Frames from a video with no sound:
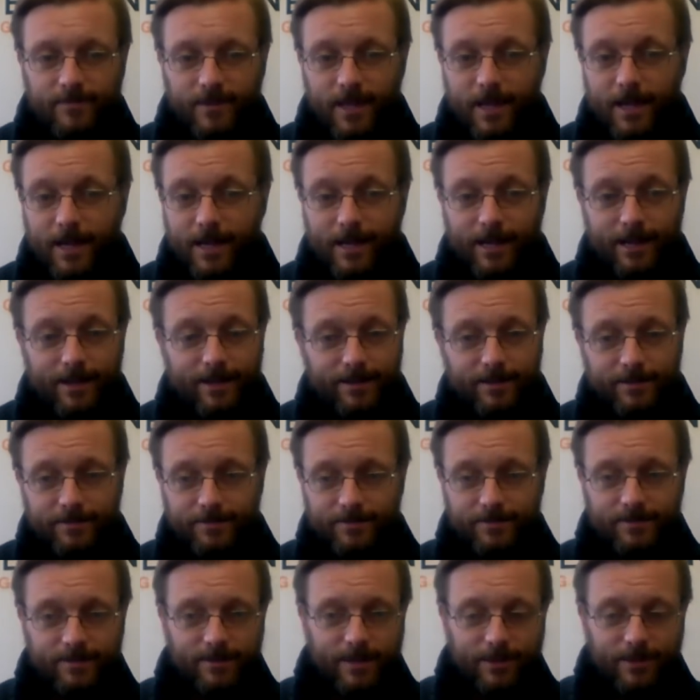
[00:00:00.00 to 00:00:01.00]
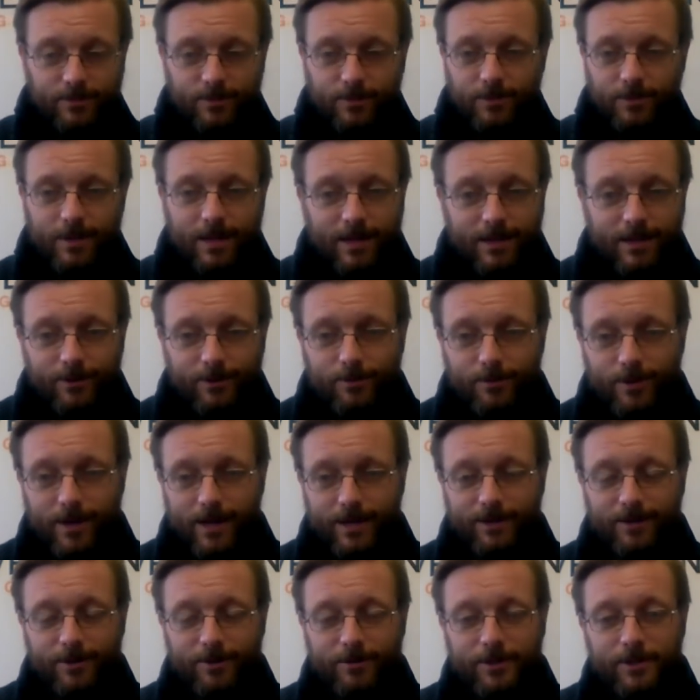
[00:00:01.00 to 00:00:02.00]
who I
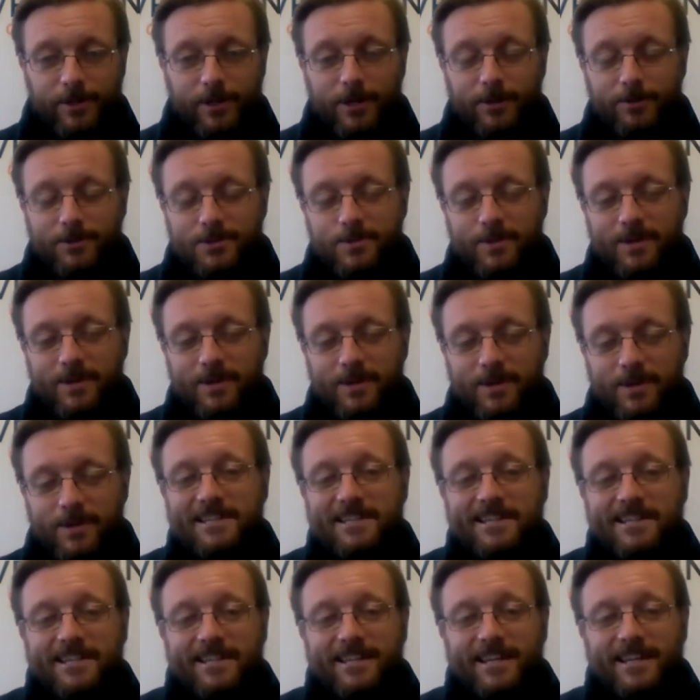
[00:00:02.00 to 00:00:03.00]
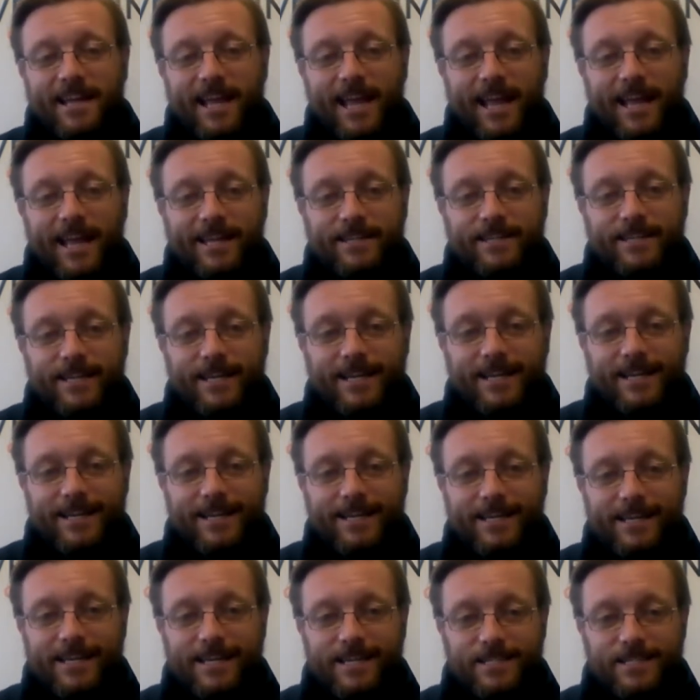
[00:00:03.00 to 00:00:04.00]
know as well,
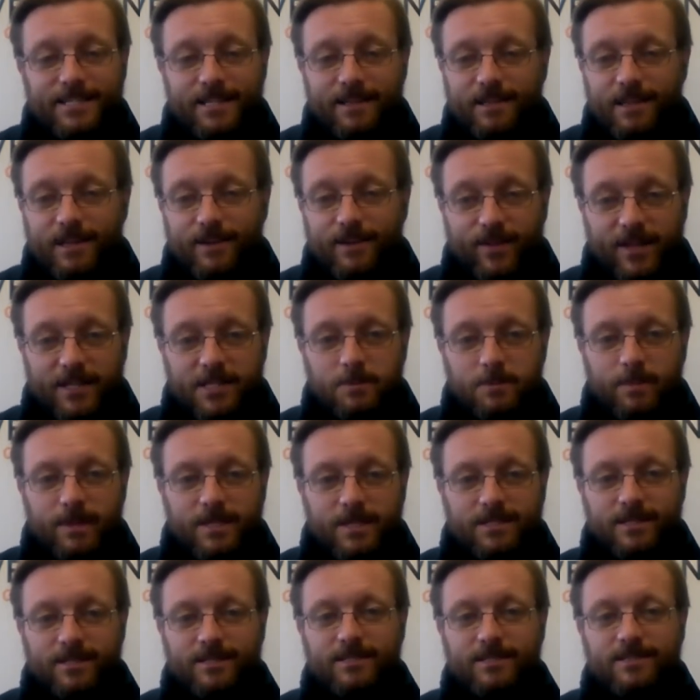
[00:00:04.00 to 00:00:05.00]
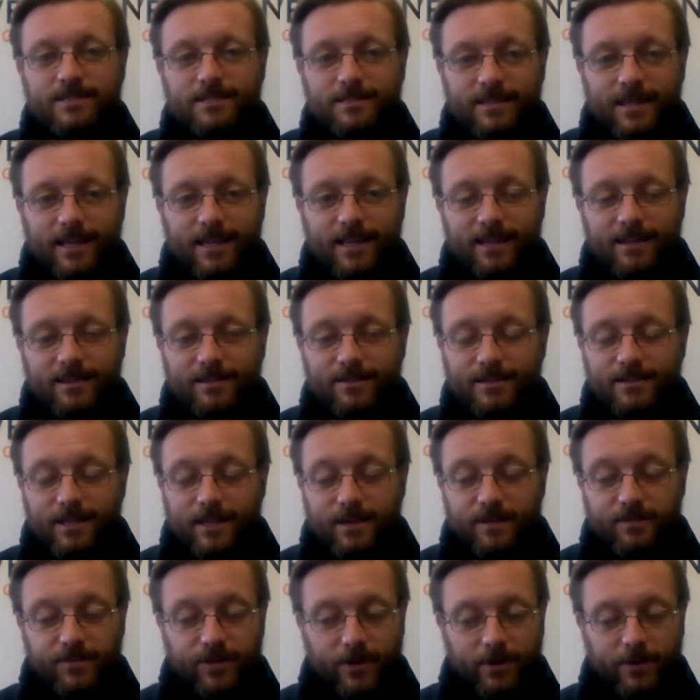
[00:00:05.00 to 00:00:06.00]
and he's in the events business and
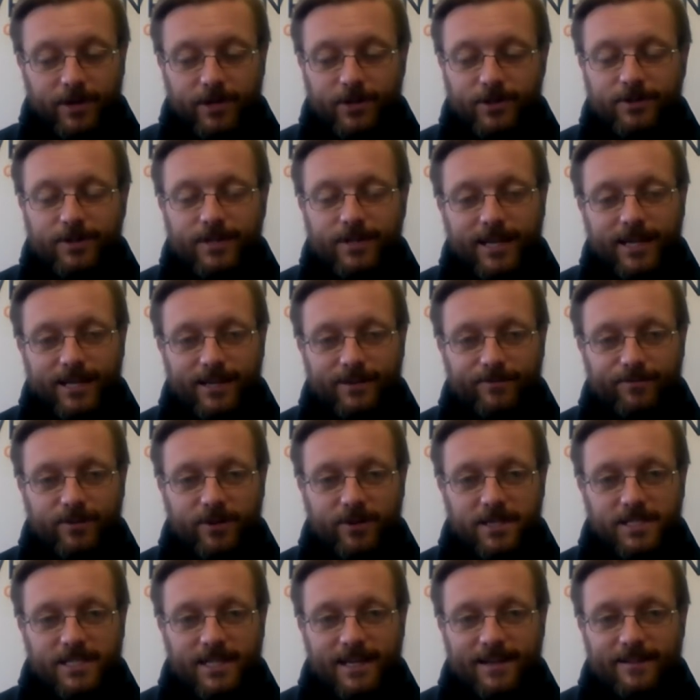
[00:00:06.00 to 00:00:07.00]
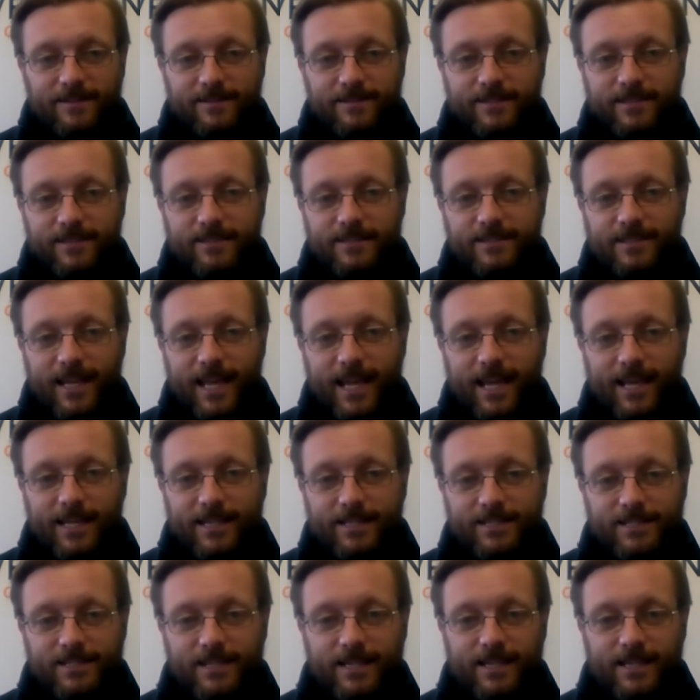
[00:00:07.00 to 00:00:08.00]
very good at it, very talented.
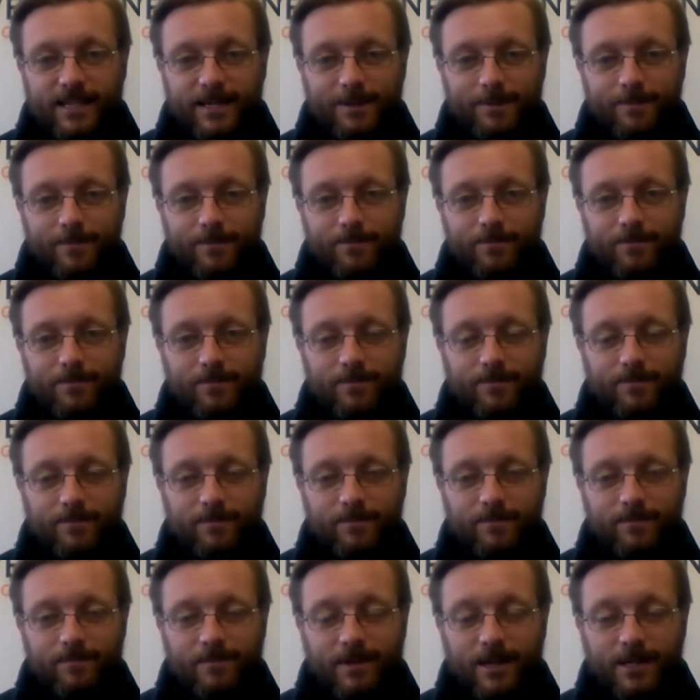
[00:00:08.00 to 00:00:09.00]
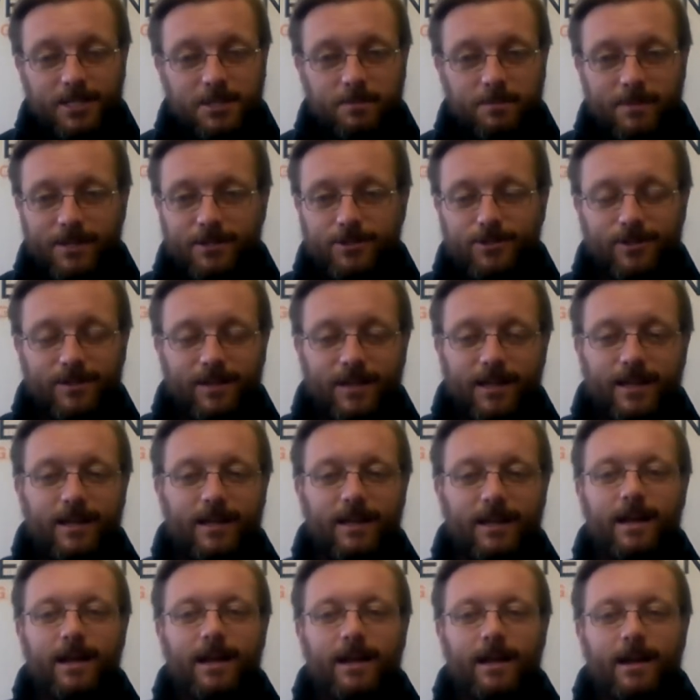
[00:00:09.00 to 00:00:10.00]
And I just mentioned, like,
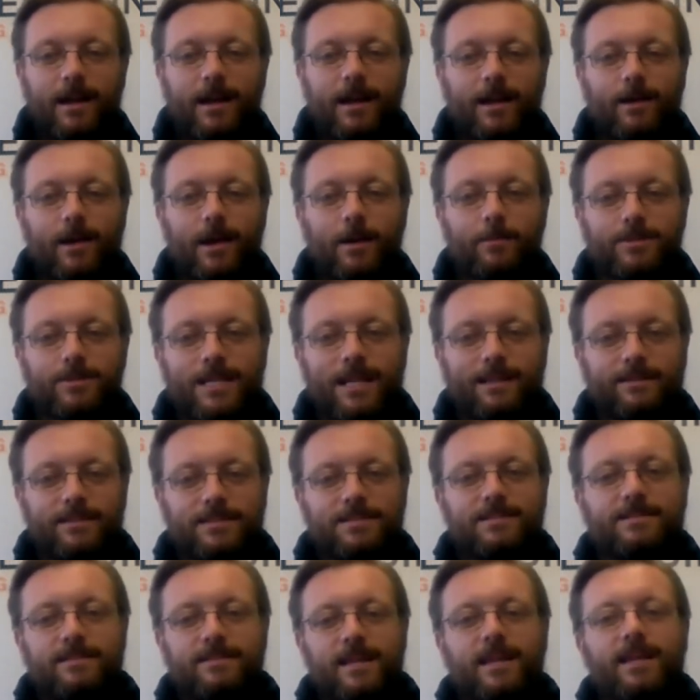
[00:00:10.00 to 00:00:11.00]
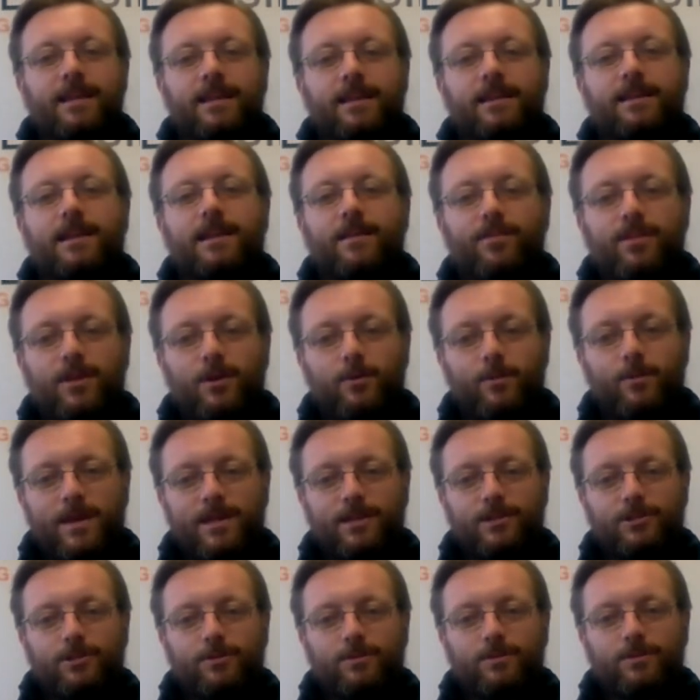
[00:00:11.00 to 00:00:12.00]
I was at this thing, and I think we
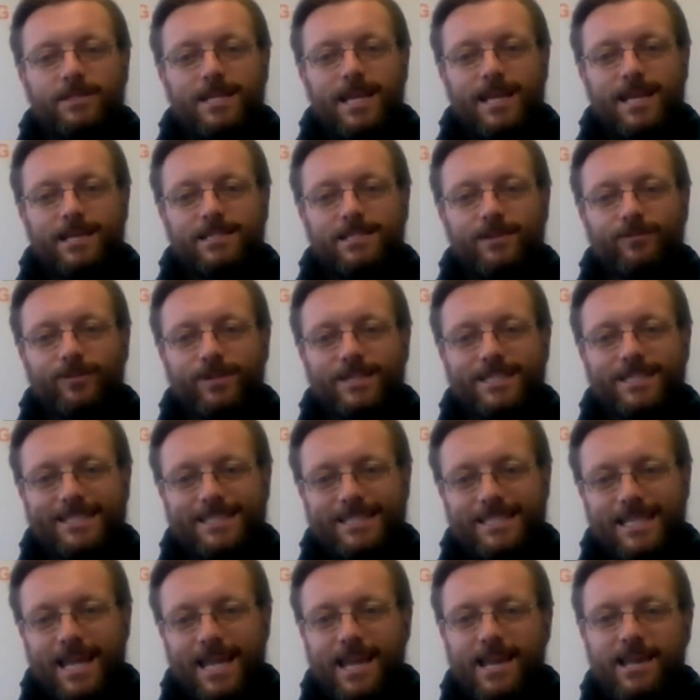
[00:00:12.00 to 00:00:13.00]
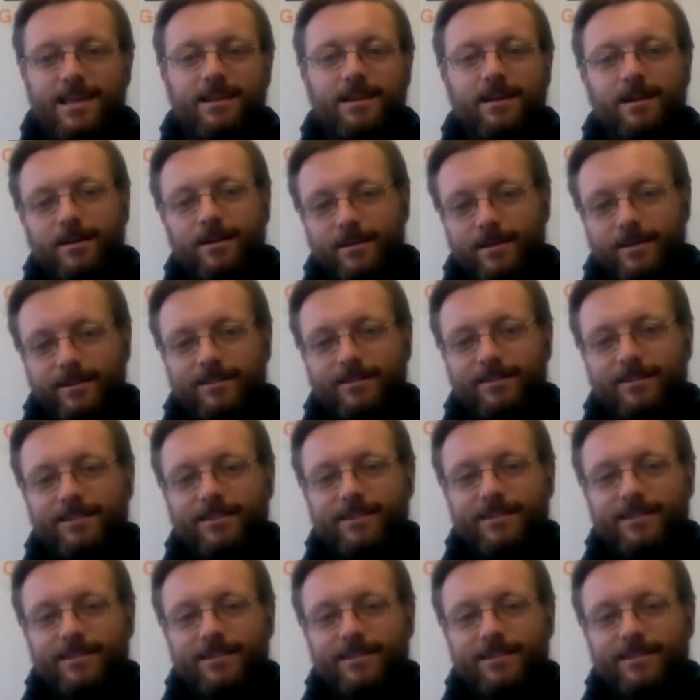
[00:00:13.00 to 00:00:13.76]
can take a different take on it,